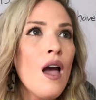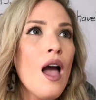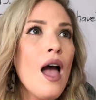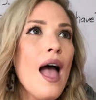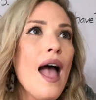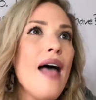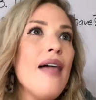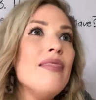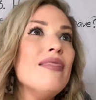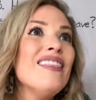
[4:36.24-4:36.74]

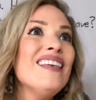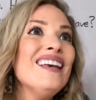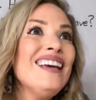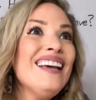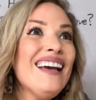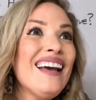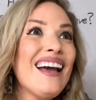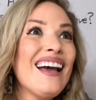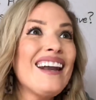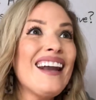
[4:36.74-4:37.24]
And
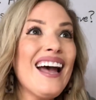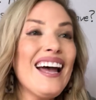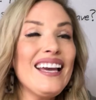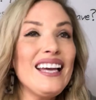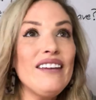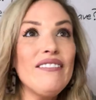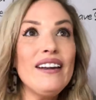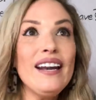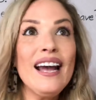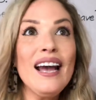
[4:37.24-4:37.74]
then I
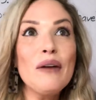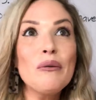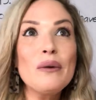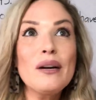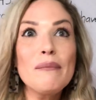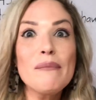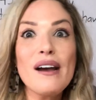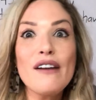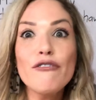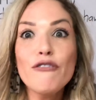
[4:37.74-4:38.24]
even had one of
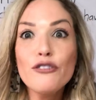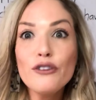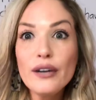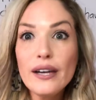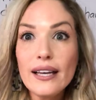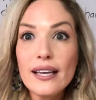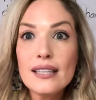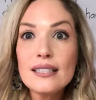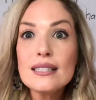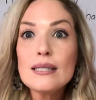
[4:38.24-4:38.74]
my
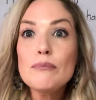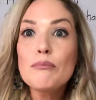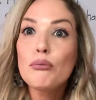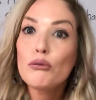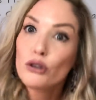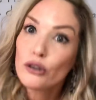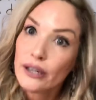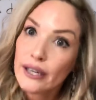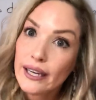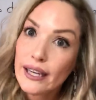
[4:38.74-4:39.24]
friends
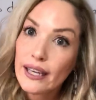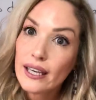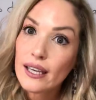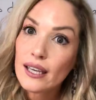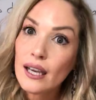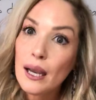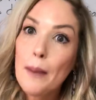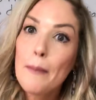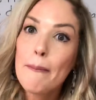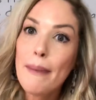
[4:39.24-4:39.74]

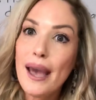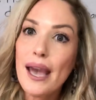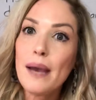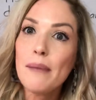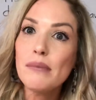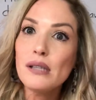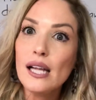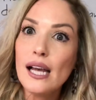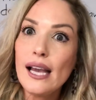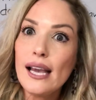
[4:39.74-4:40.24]
bring
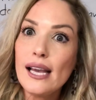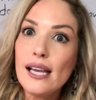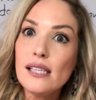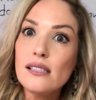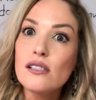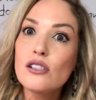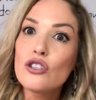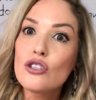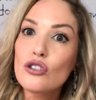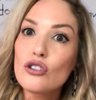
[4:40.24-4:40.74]

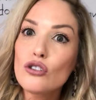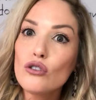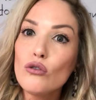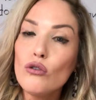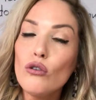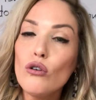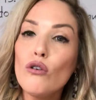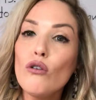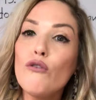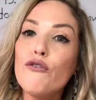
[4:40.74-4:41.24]
Beyblades to
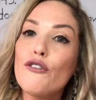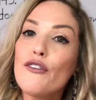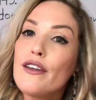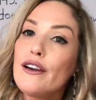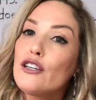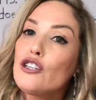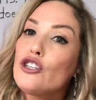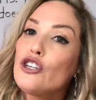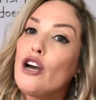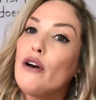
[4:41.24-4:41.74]
school for their
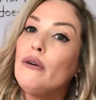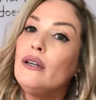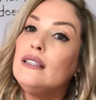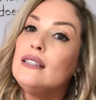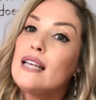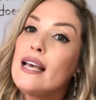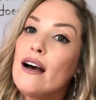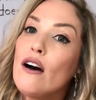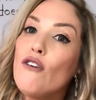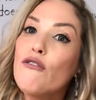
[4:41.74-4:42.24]
show and
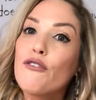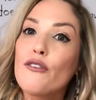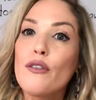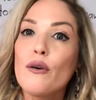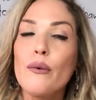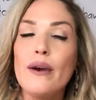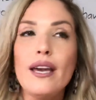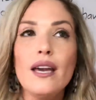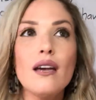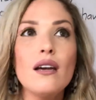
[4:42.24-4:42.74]
tell for the
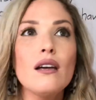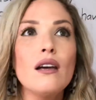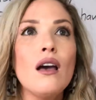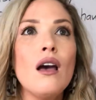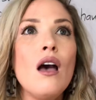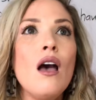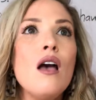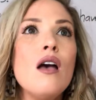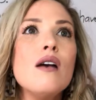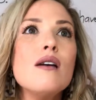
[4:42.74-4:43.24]
week.
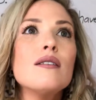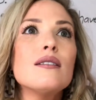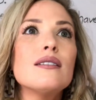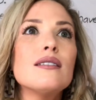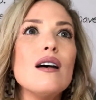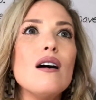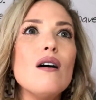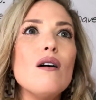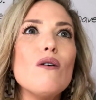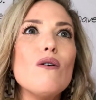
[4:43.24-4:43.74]

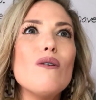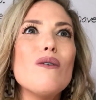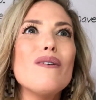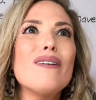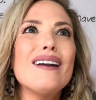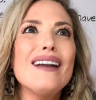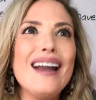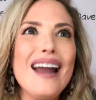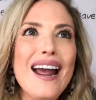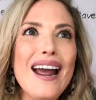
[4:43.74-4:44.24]
So
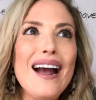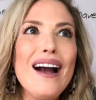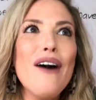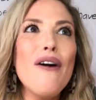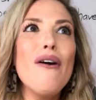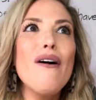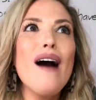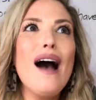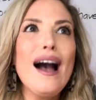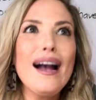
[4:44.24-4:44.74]

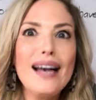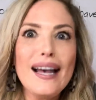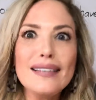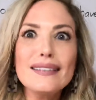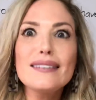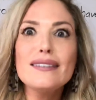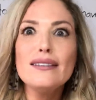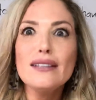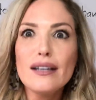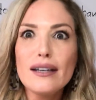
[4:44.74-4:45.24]
now I got
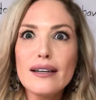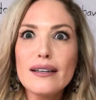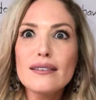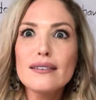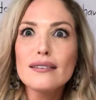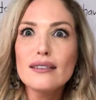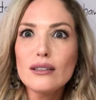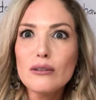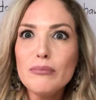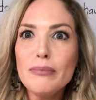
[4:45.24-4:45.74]
to learn
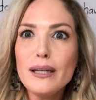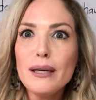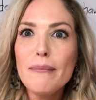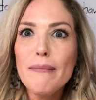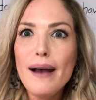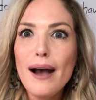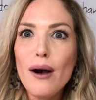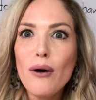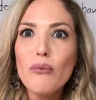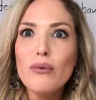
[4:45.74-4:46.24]
a little bit
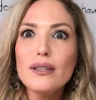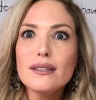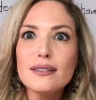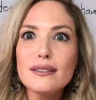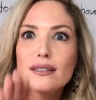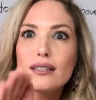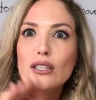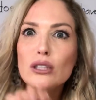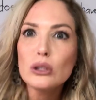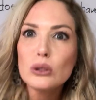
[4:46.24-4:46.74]
about what's
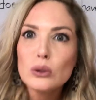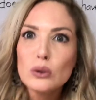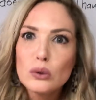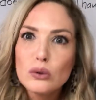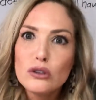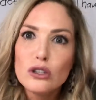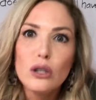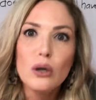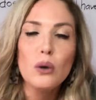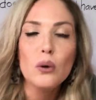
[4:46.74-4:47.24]
the cool
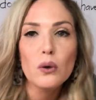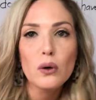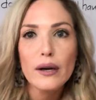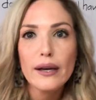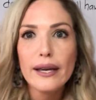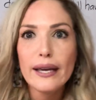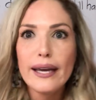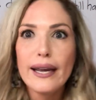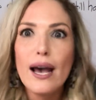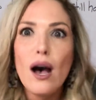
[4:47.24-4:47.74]

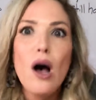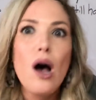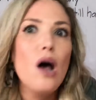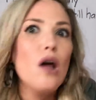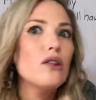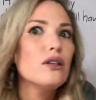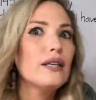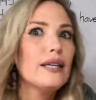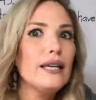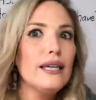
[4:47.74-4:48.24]
toy, and
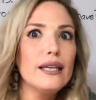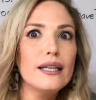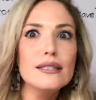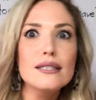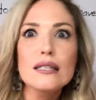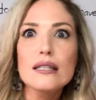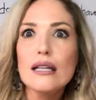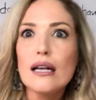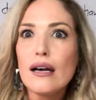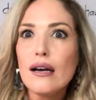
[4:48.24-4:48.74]
all the kids
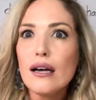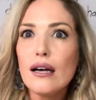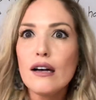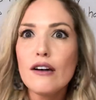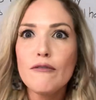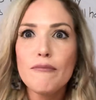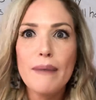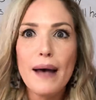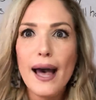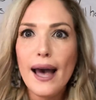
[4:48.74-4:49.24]

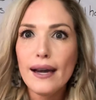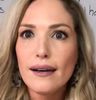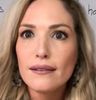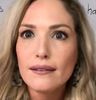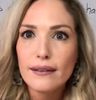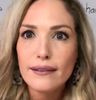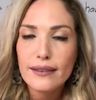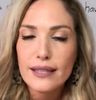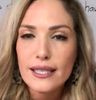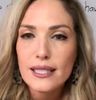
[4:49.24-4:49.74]
love
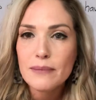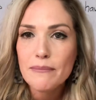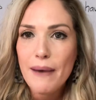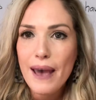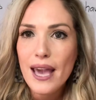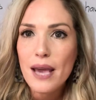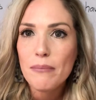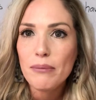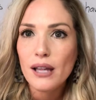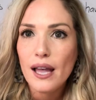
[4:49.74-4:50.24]
battling these
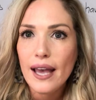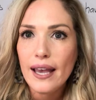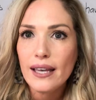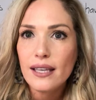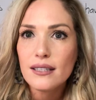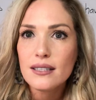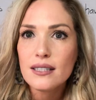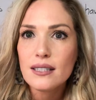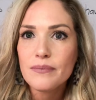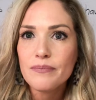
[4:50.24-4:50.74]

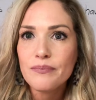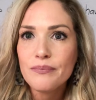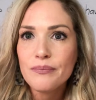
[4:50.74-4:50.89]
Beyblades.